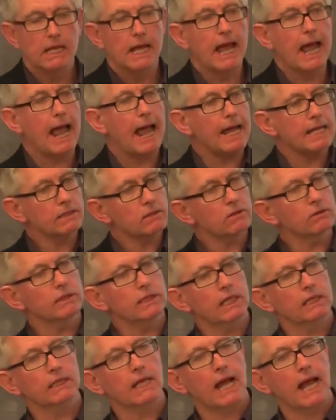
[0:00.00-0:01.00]
and on
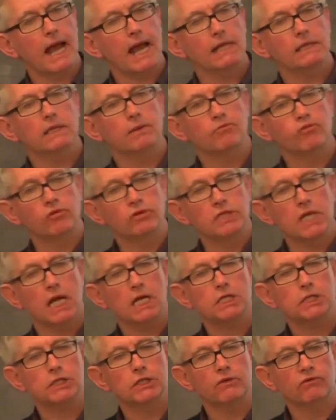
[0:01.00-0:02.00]
the other hand the
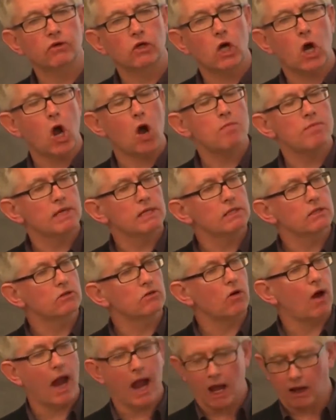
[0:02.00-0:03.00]
production of common
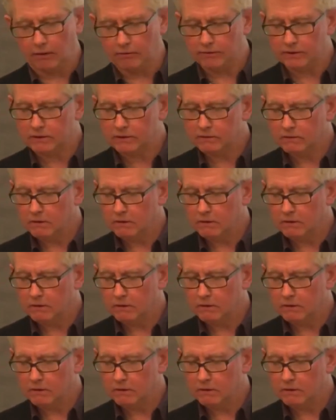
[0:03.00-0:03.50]
ground.